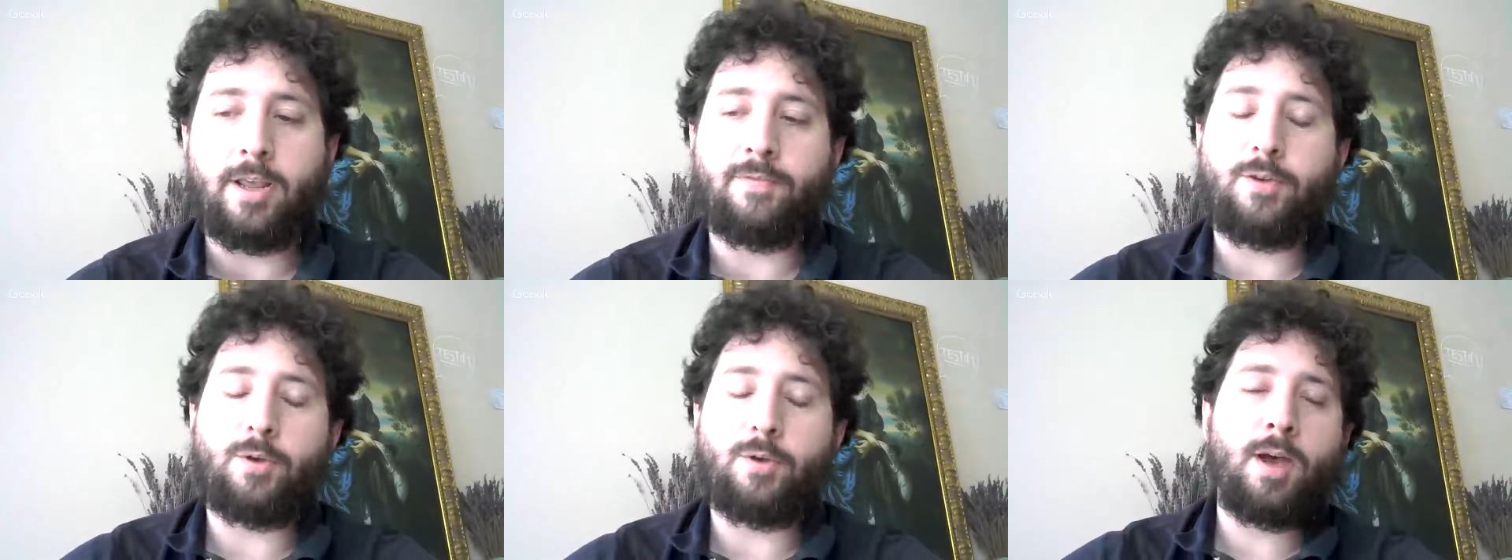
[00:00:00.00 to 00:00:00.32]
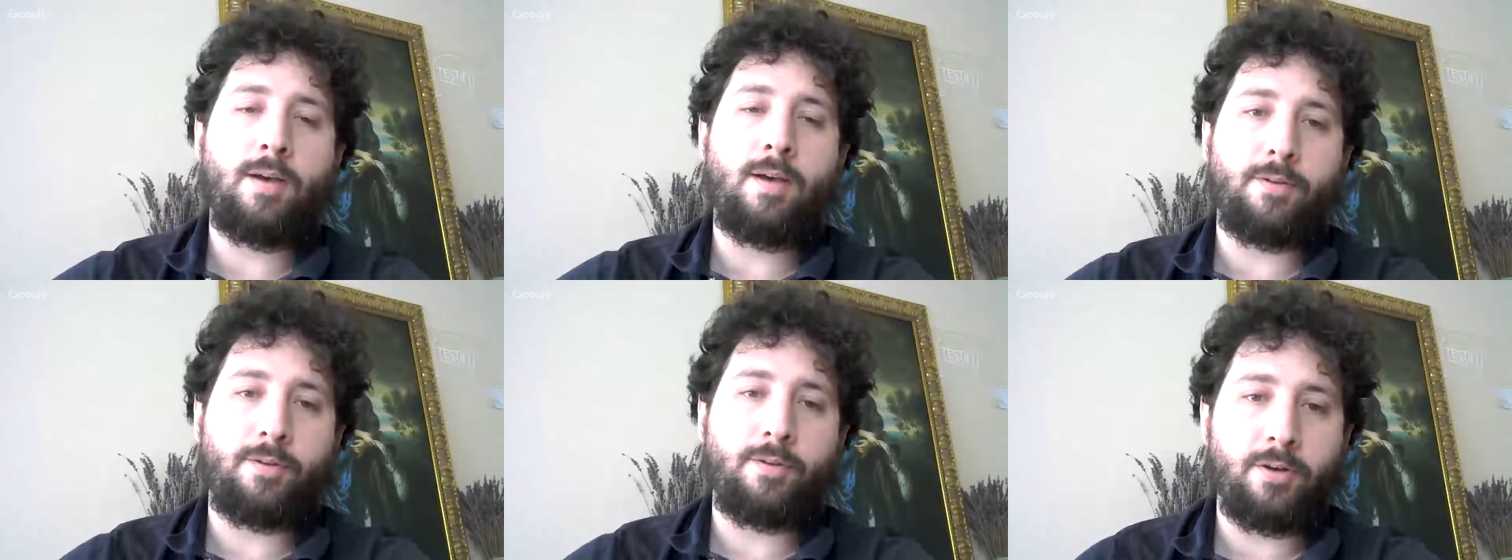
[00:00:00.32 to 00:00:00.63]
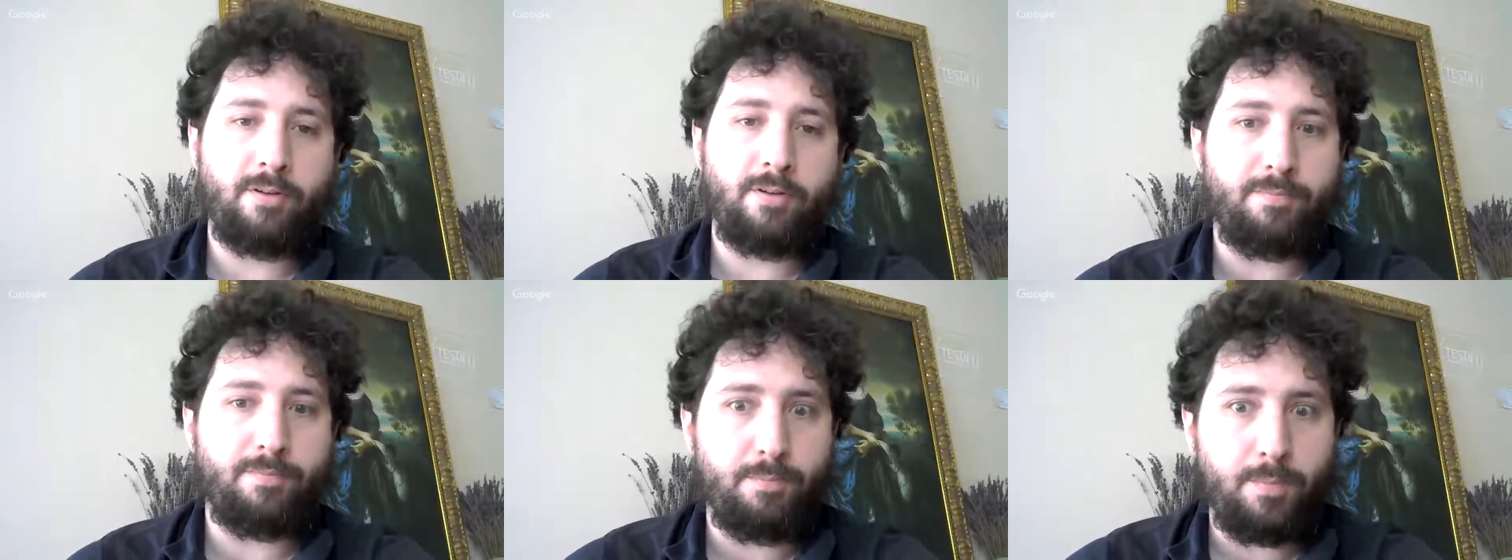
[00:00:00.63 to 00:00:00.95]
If you have a
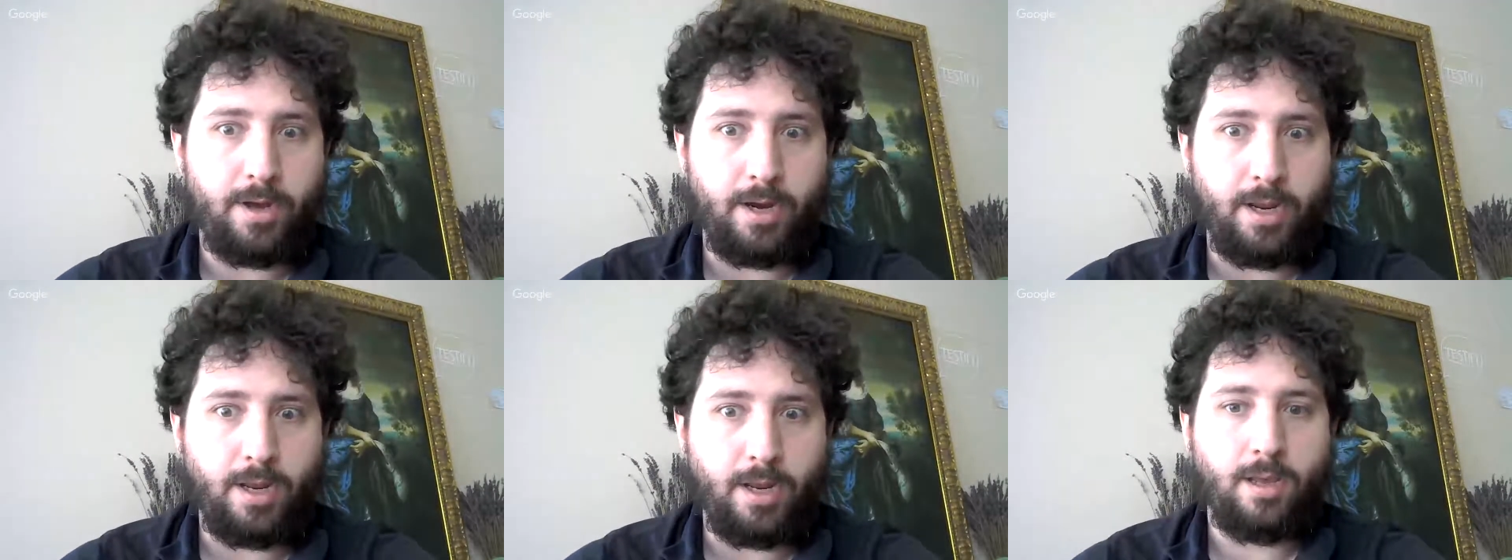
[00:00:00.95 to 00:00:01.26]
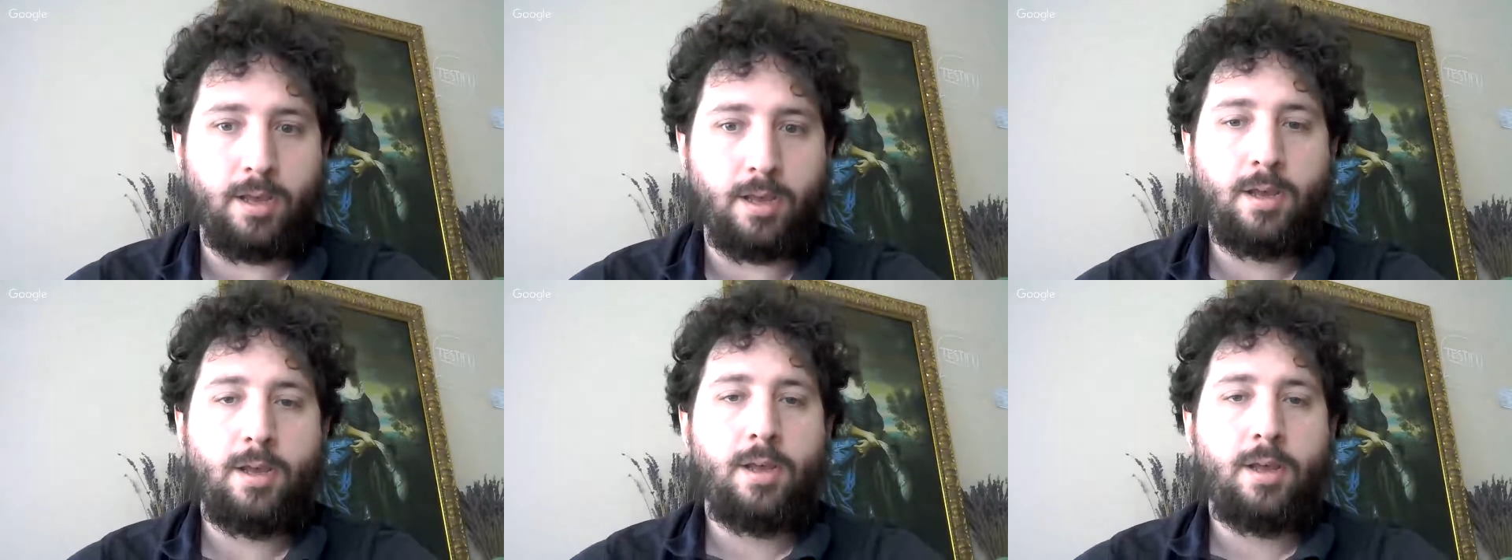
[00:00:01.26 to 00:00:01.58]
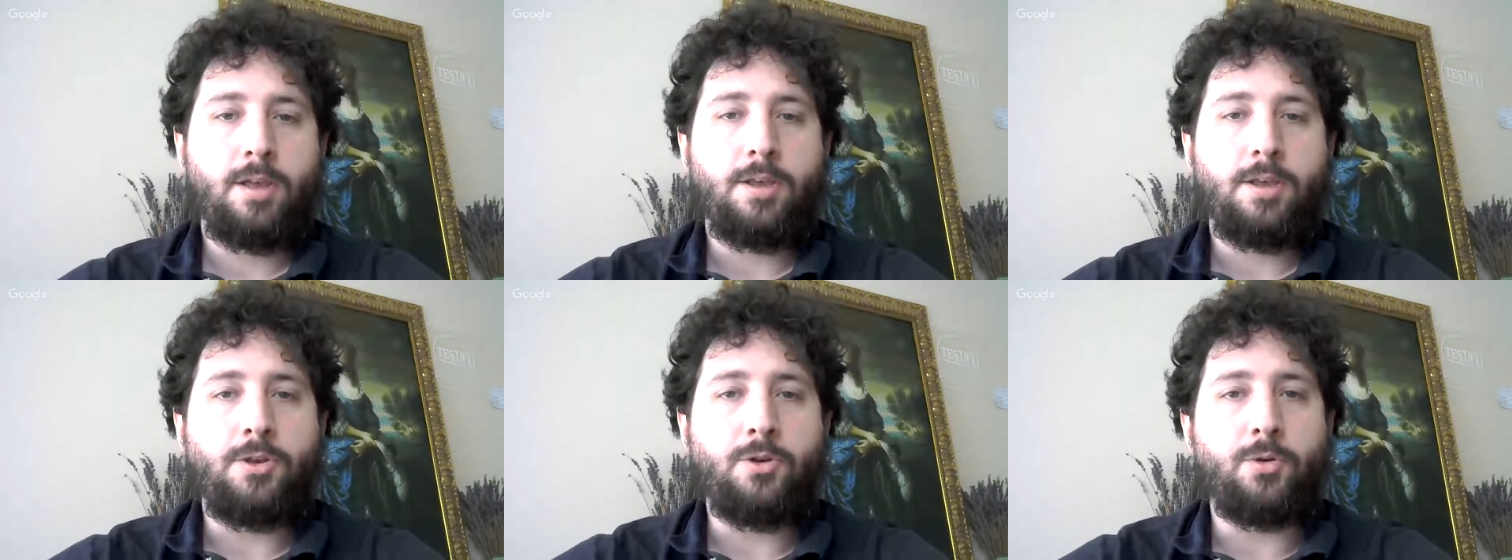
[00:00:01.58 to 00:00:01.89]
ton of money,
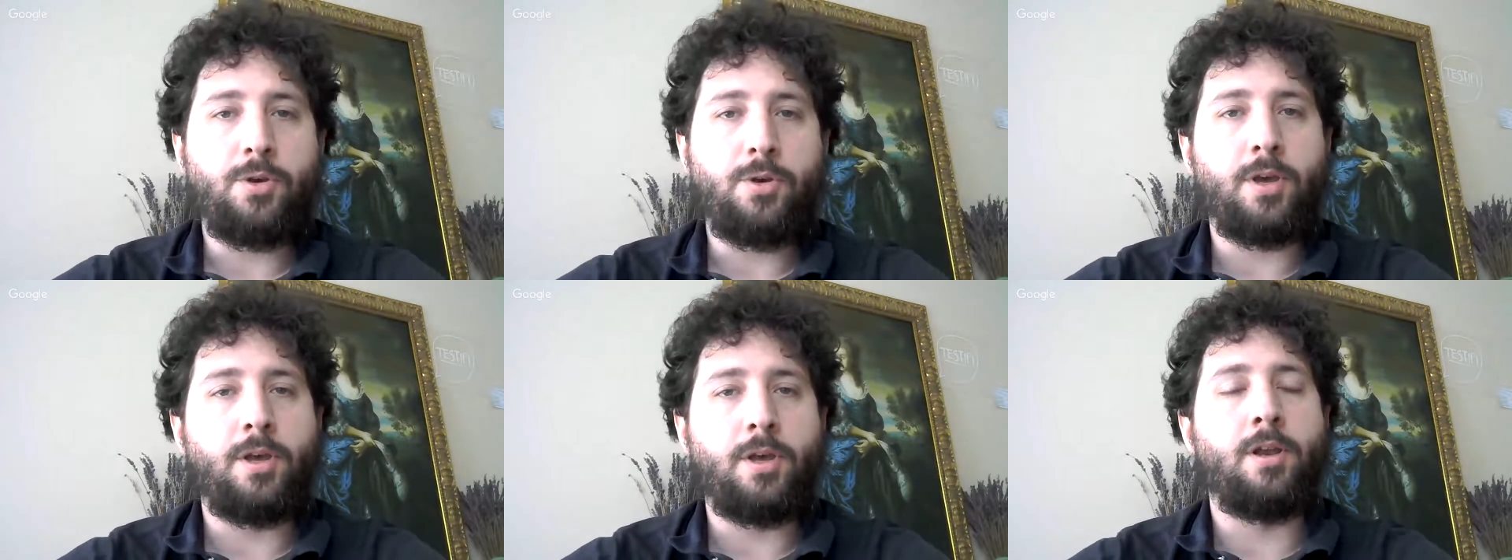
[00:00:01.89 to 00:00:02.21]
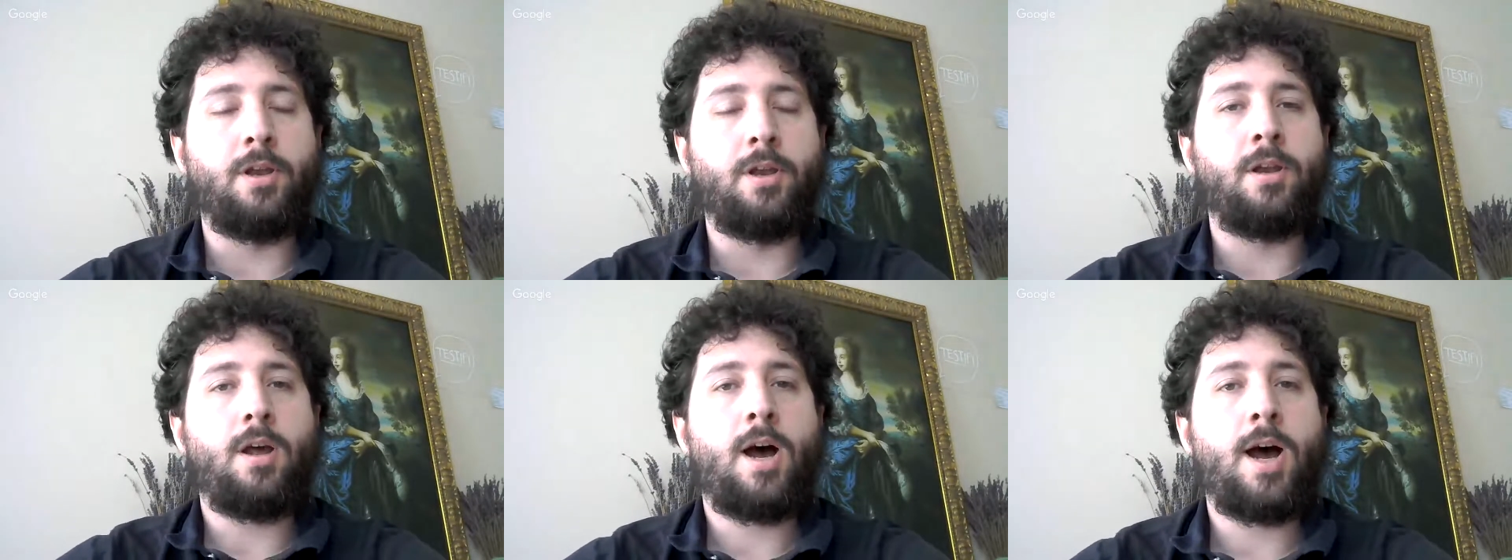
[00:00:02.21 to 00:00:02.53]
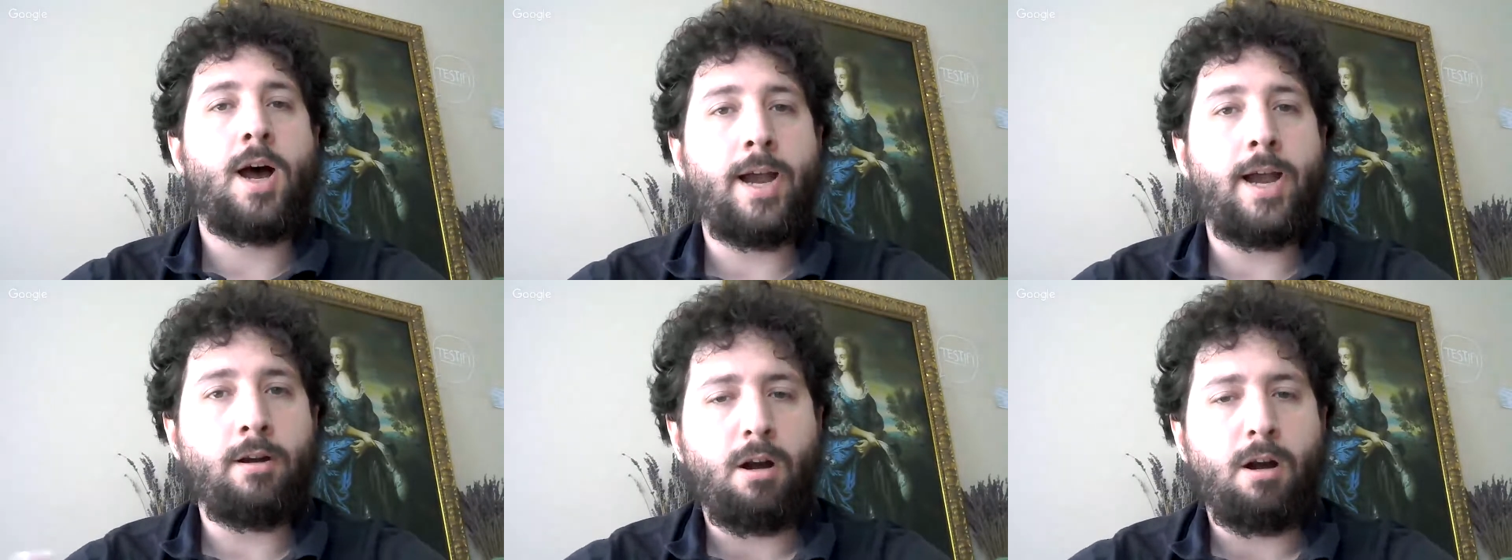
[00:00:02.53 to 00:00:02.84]
you can
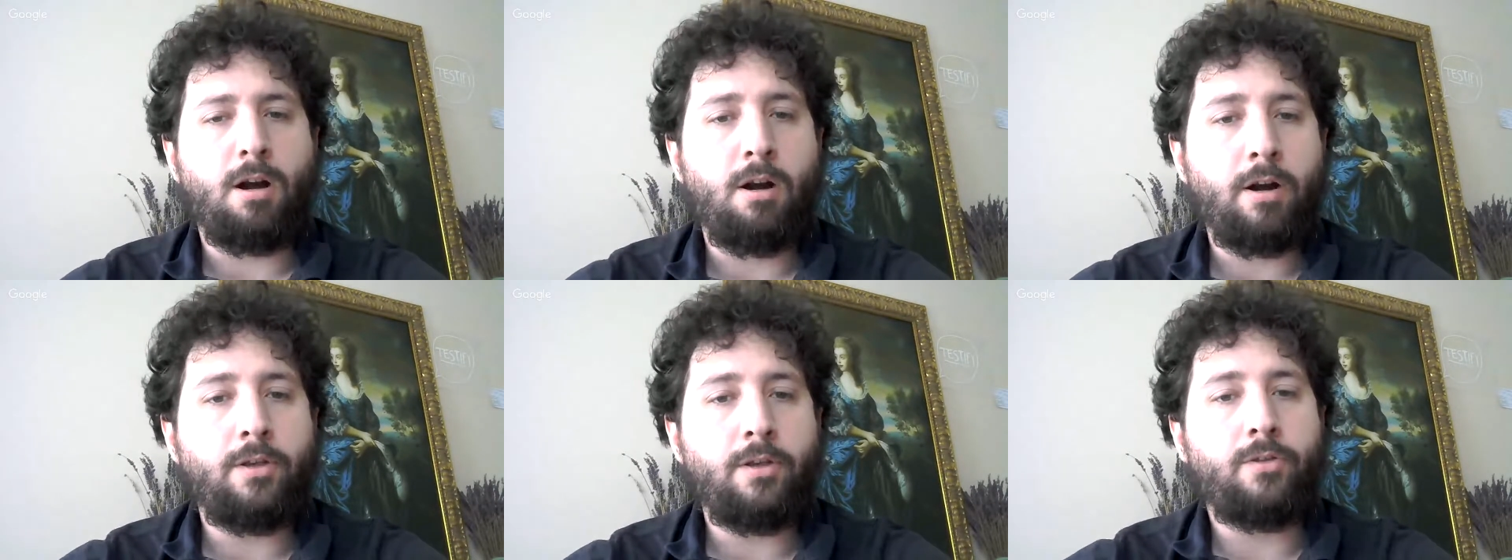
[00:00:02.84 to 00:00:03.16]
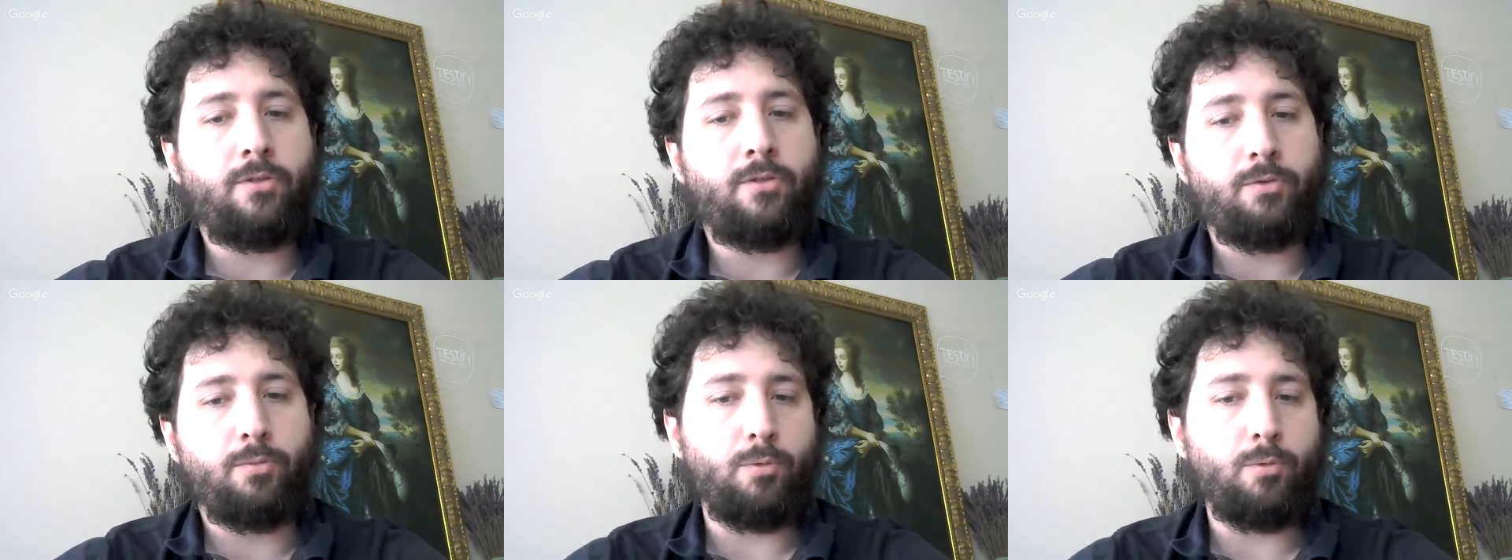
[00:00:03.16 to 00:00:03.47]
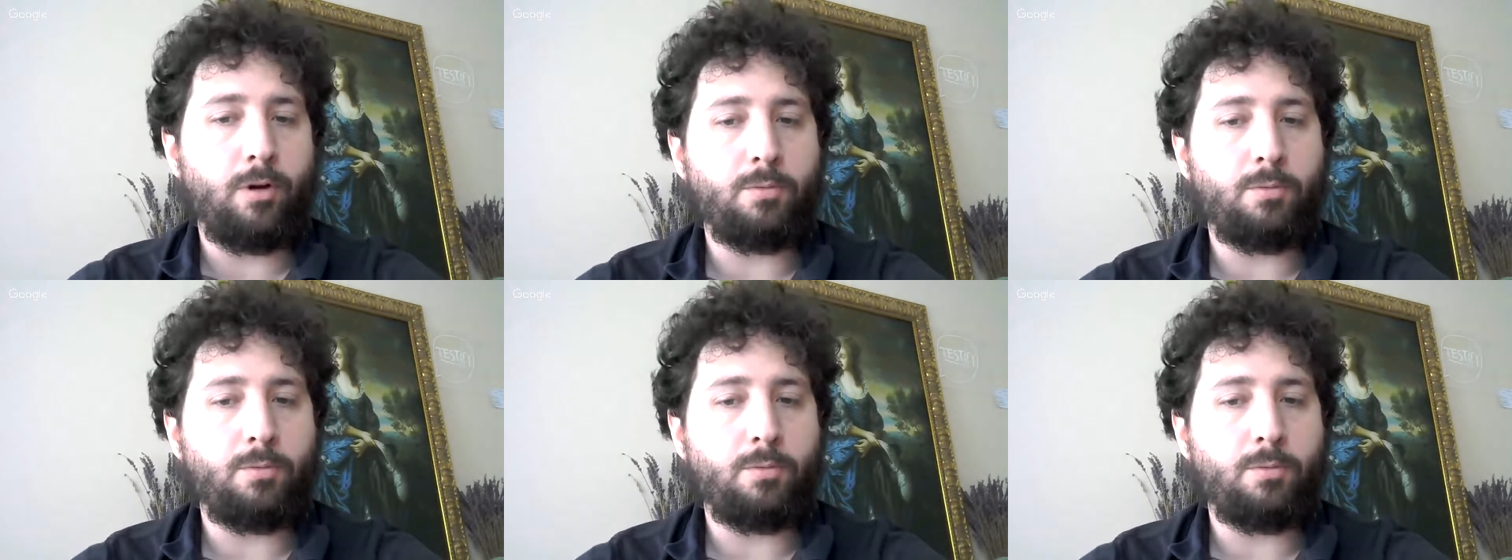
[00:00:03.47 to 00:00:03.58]
hire artists,